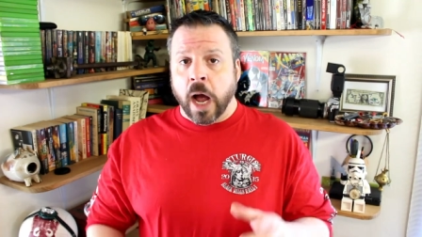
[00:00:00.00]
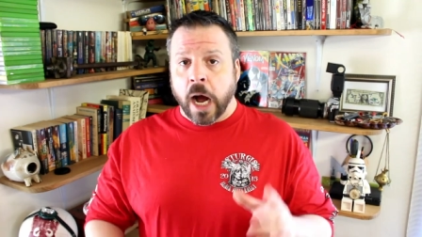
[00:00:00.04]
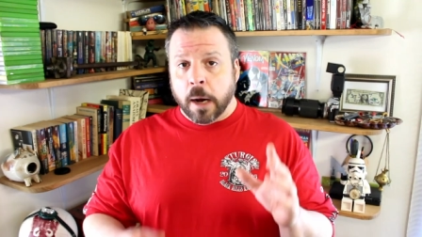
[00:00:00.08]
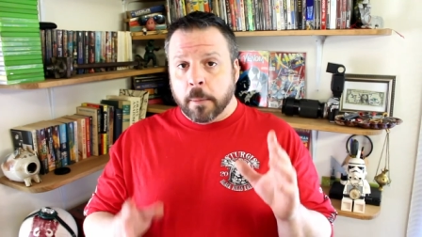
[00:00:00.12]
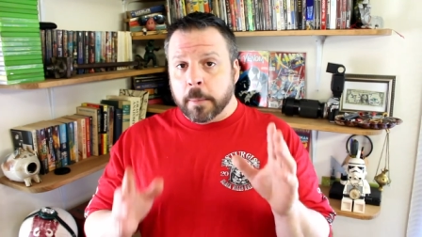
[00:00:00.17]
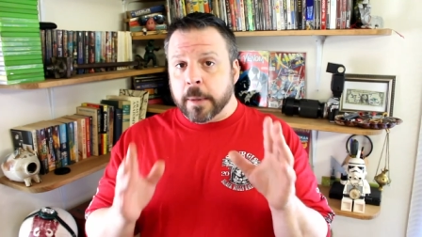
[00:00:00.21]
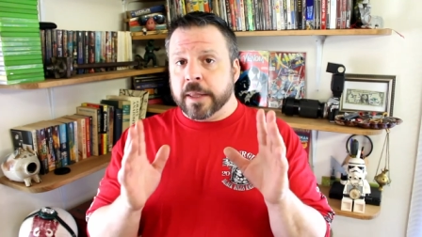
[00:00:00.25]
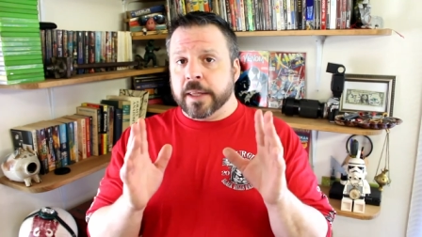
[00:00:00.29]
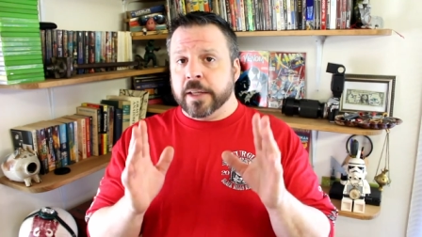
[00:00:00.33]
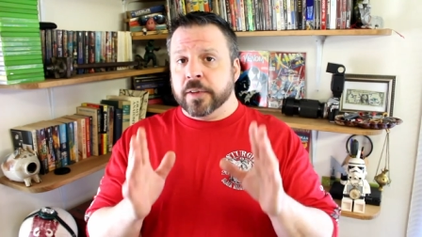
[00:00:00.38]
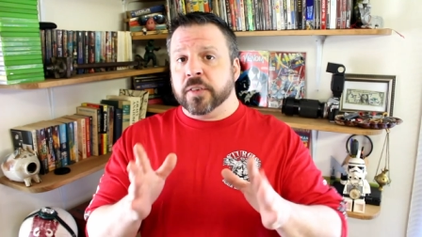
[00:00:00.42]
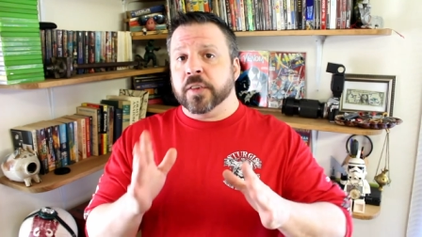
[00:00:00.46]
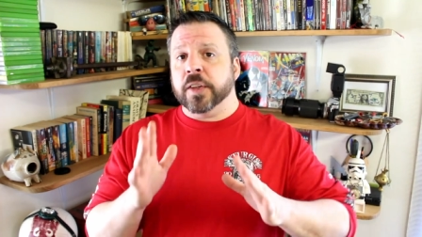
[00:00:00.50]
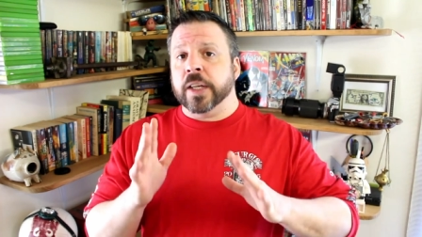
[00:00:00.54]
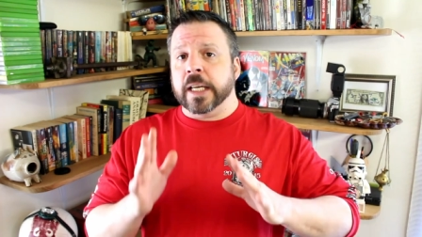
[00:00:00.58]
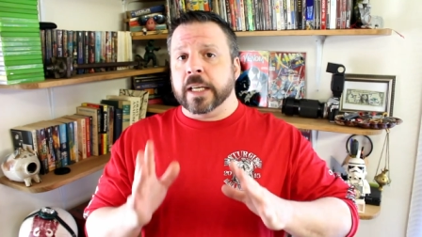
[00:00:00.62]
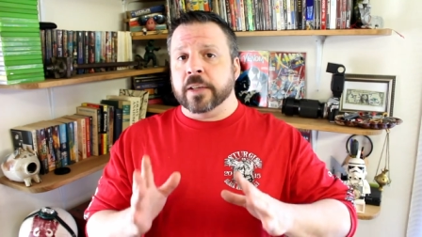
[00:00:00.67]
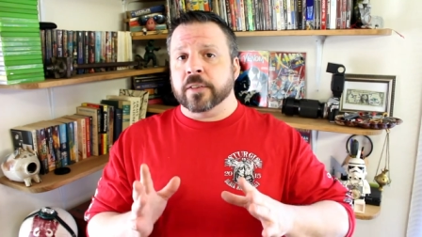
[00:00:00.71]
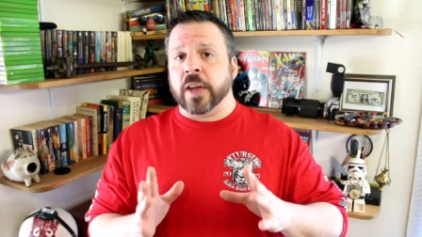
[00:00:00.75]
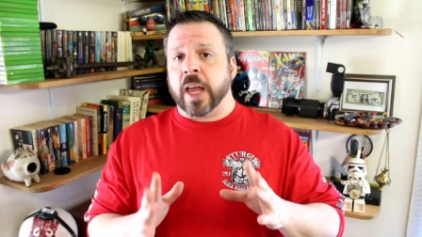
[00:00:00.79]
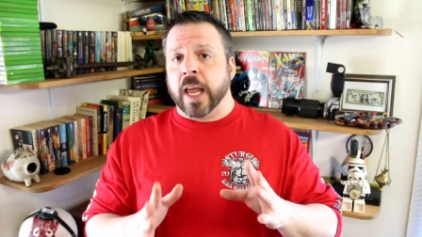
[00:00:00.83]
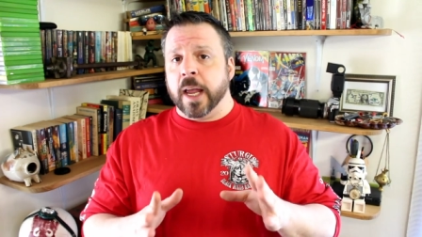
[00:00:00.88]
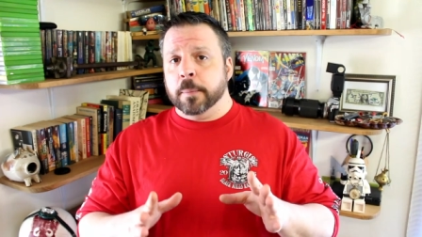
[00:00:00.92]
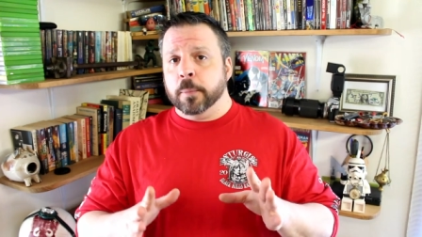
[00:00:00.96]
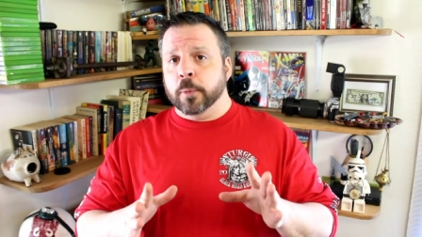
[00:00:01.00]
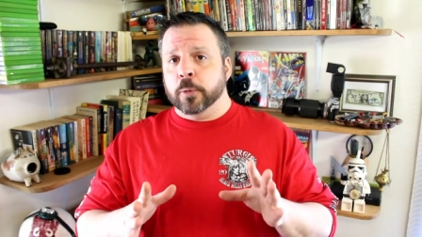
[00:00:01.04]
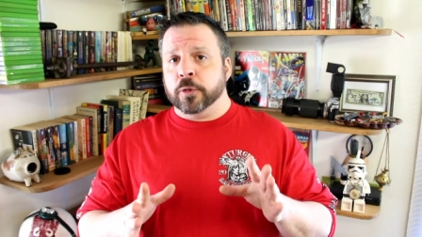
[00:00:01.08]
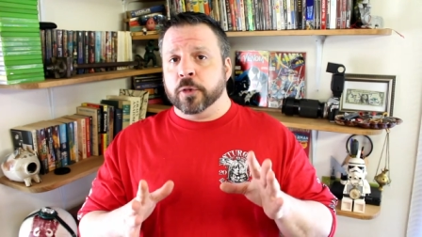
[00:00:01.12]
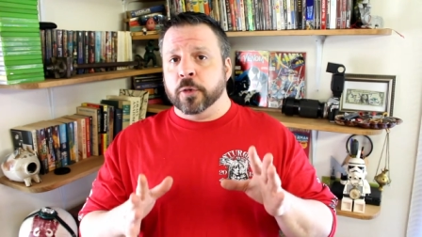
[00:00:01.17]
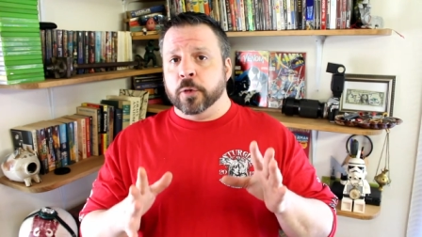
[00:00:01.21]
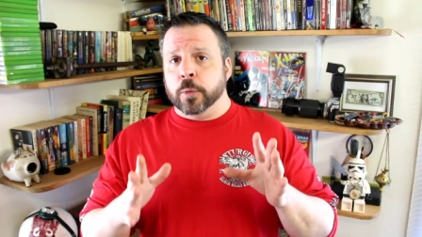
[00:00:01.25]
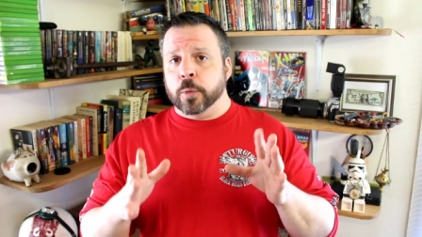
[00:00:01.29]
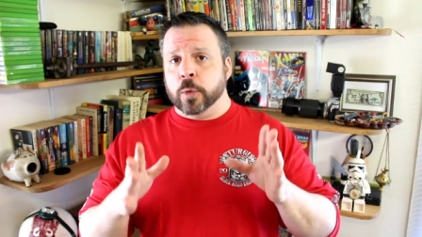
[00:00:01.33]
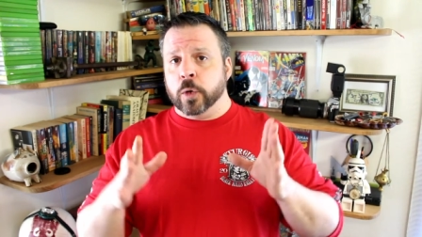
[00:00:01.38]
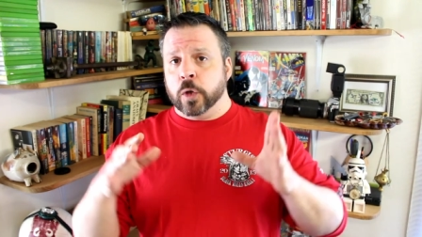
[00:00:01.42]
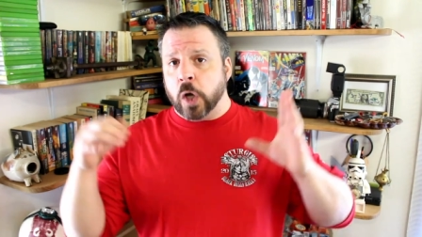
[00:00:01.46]
I mean, this thing is able
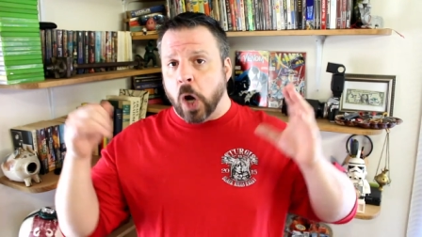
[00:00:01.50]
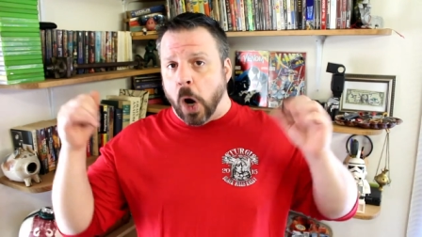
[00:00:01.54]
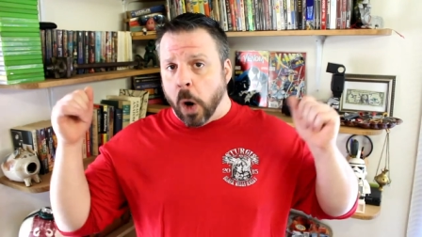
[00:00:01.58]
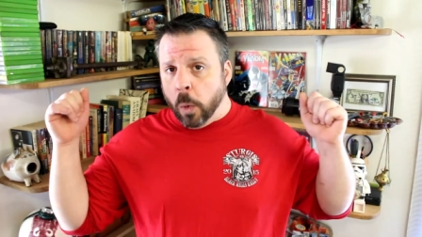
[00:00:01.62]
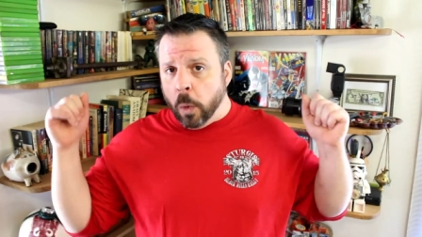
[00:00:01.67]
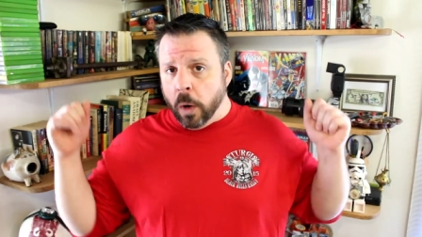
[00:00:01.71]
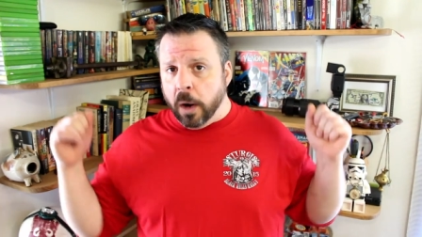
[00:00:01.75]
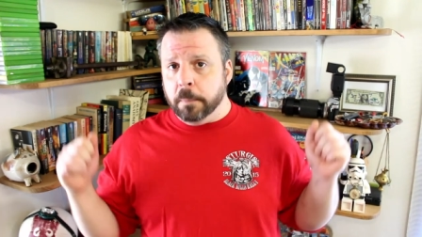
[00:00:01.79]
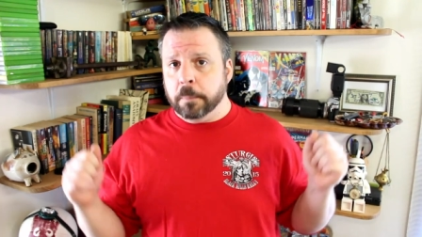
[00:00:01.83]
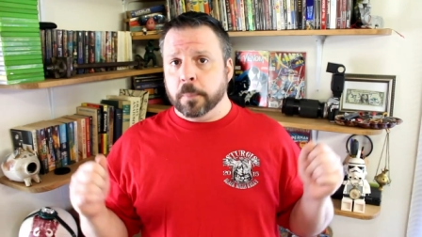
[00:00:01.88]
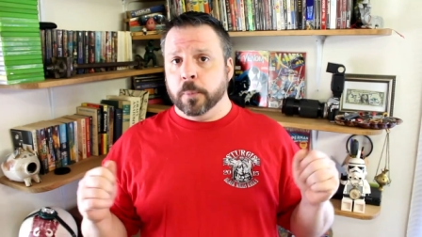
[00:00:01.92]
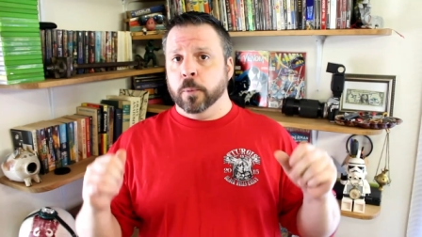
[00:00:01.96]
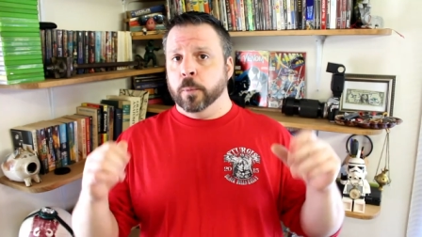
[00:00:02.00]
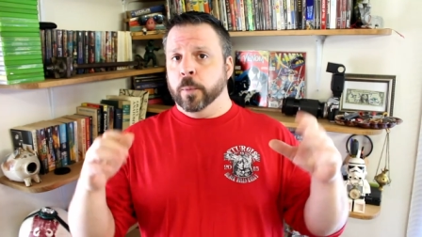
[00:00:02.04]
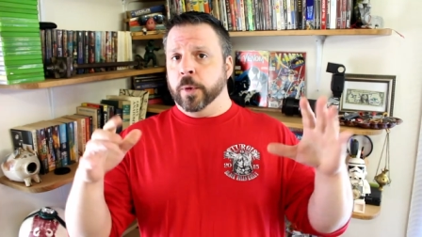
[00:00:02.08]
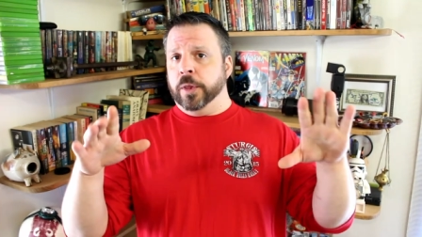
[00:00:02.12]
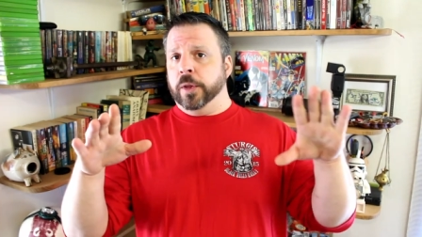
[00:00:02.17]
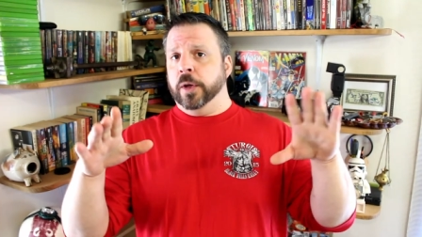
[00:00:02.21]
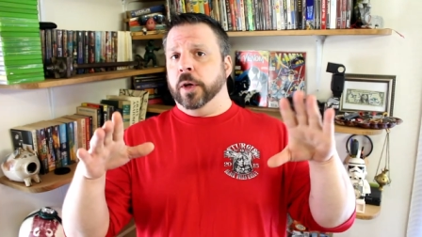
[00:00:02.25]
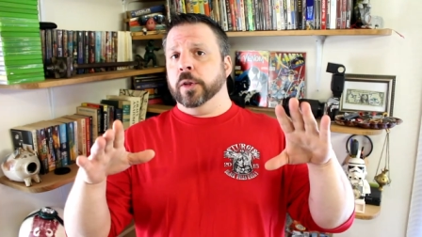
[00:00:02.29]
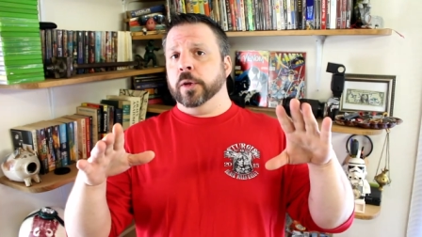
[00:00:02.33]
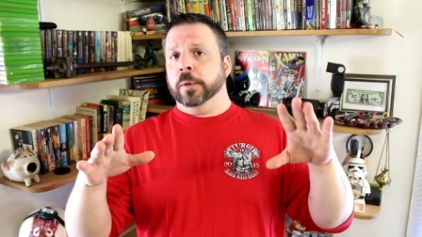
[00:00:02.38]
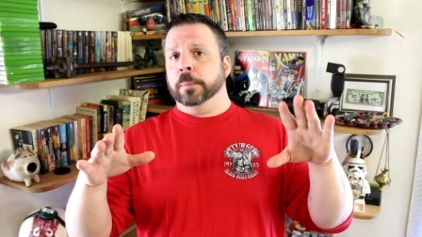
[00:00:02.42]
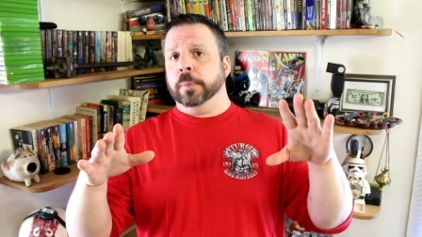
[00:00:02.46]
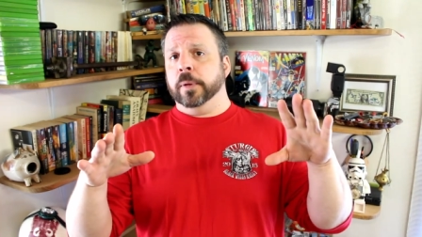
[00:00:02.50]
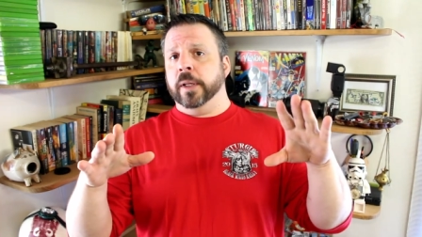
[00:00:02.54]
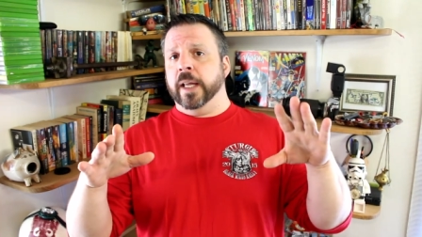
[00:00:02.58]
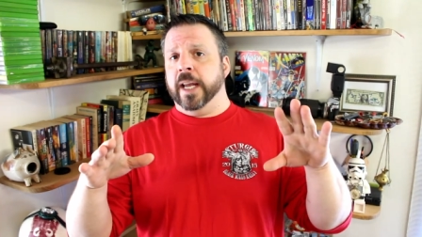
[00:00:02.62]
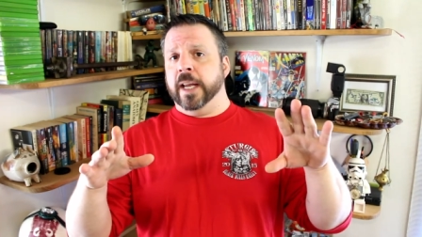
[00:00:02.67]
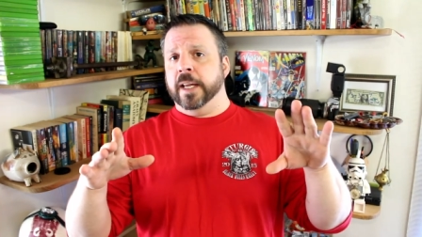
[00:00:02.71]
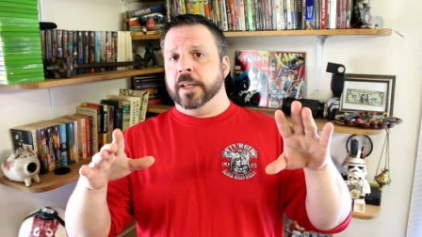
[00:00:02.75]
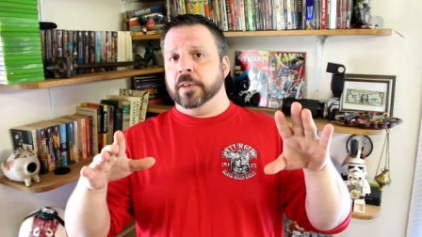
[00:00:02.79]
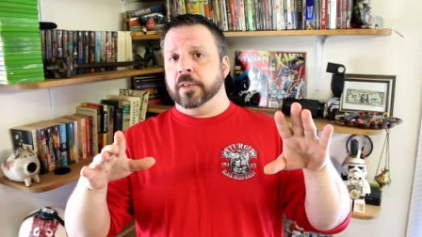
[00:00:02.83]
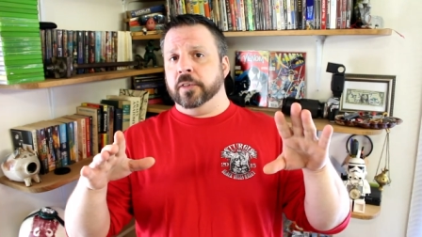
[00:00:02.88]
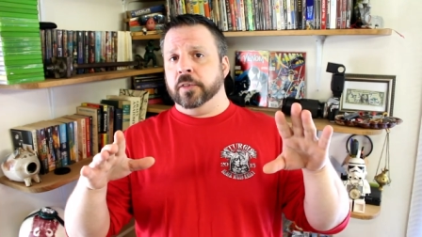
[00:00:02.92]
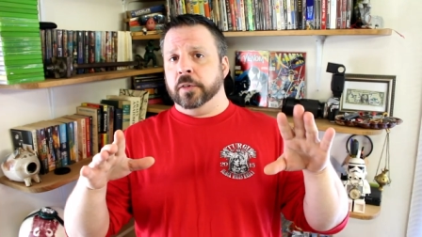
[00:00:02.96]
to go up with other
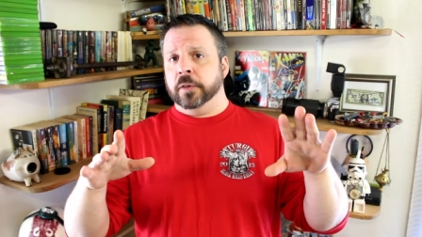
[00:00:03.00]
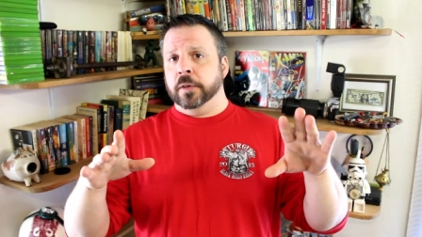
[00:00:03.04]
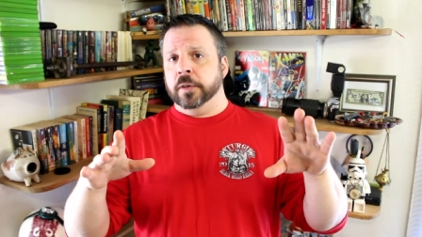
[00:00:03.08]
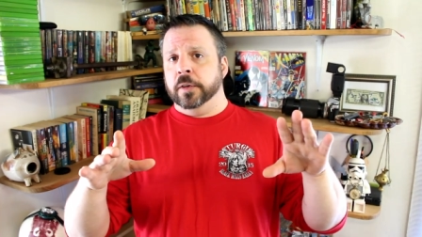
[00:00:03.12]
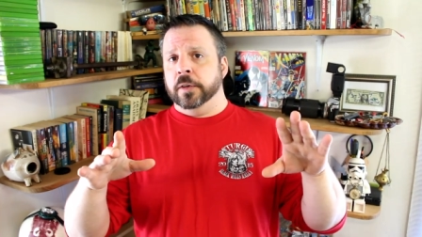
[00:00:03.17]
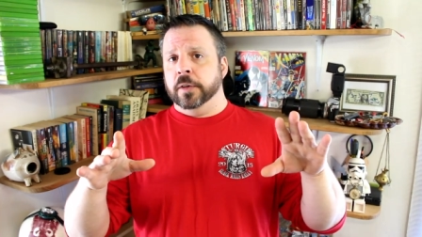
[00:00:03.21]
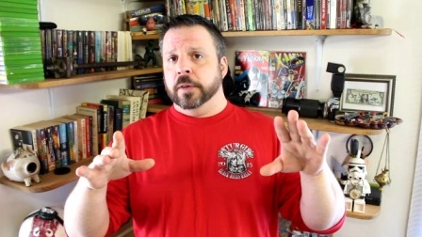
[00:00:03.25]
planes,